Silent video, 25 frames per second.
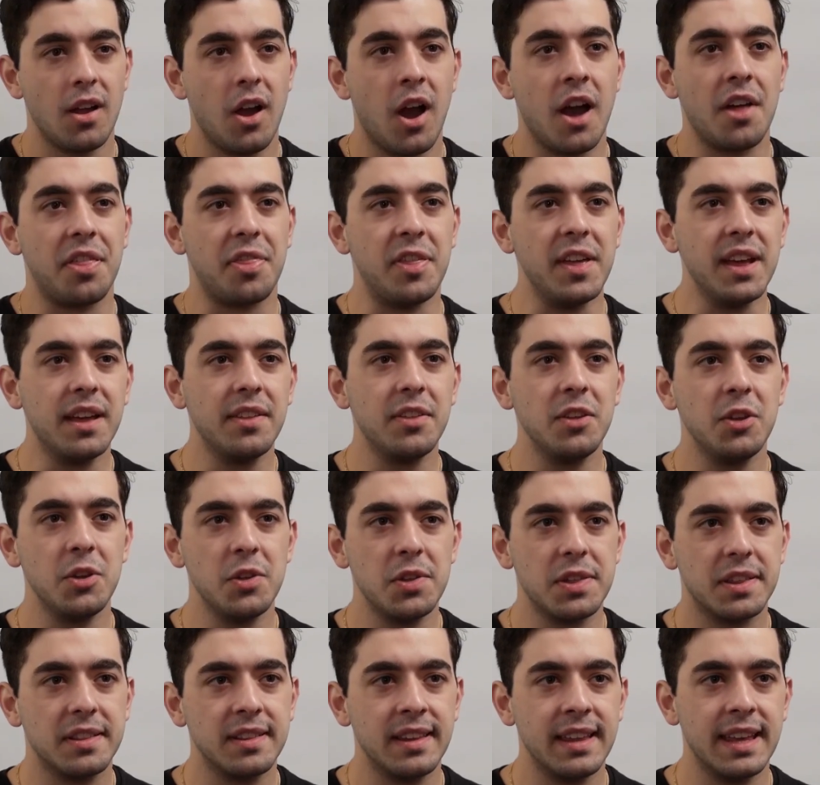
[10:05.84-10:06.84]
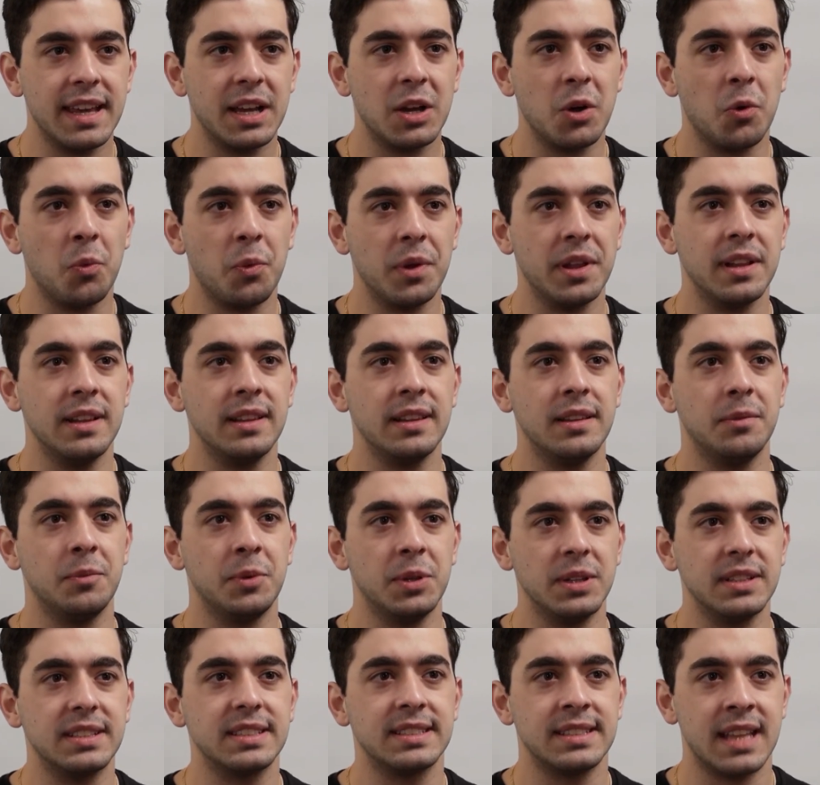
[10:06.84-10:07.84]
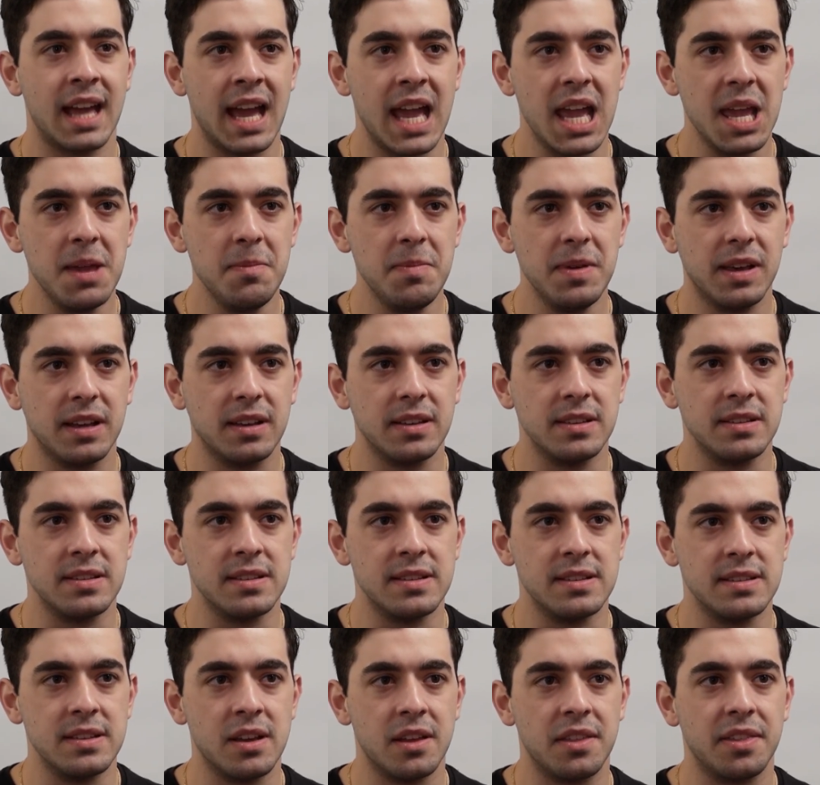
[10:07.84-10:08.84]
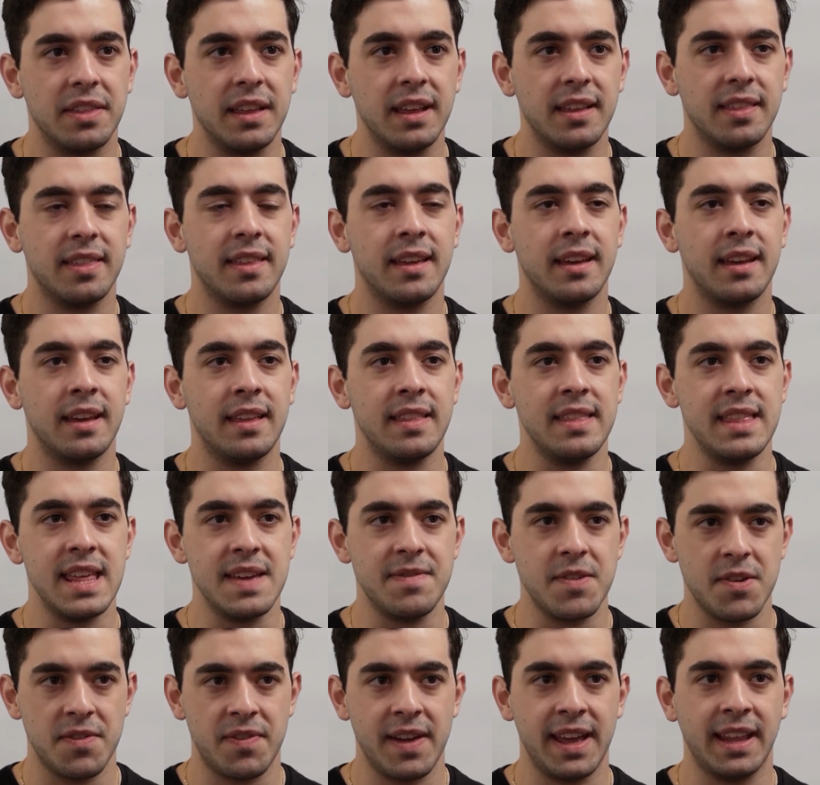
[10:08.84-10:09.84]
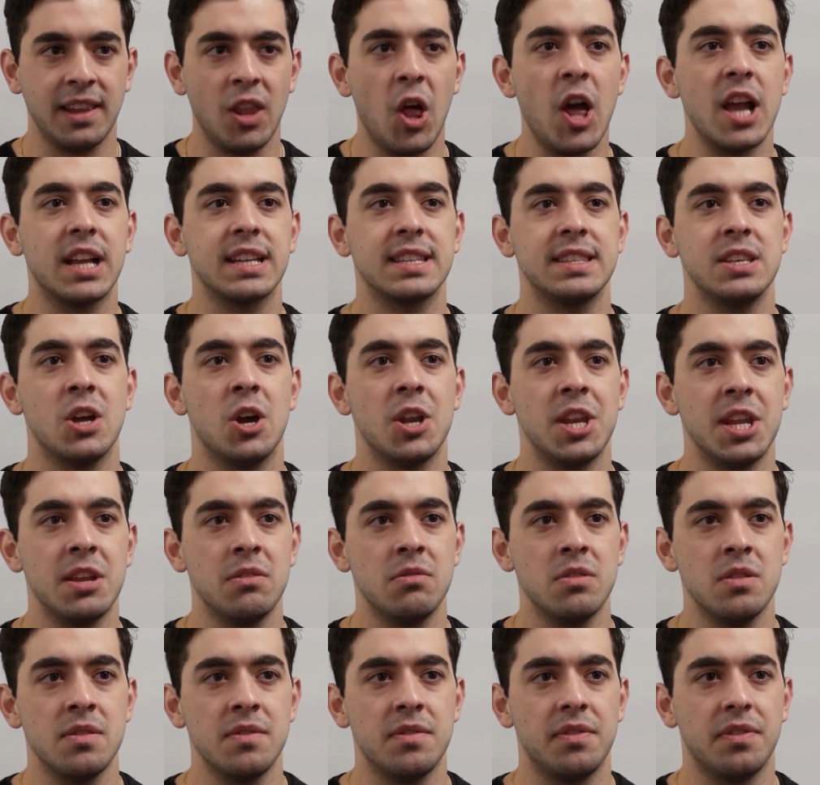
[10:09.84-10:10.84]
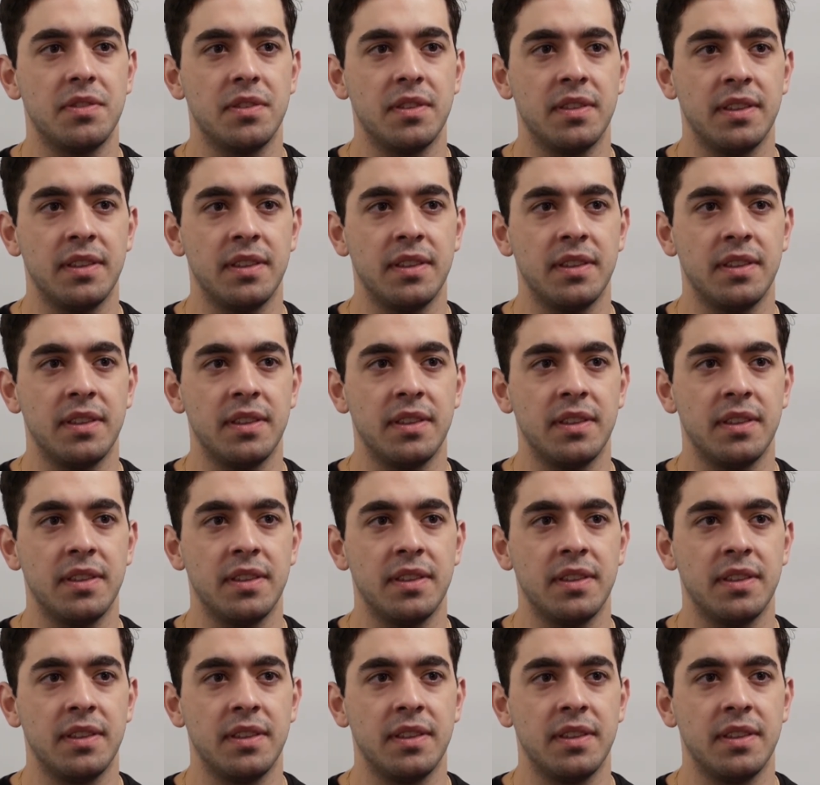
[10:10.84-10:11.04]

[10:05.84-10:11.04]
I think the Youth League will stay, because I think the FFA likes the idea of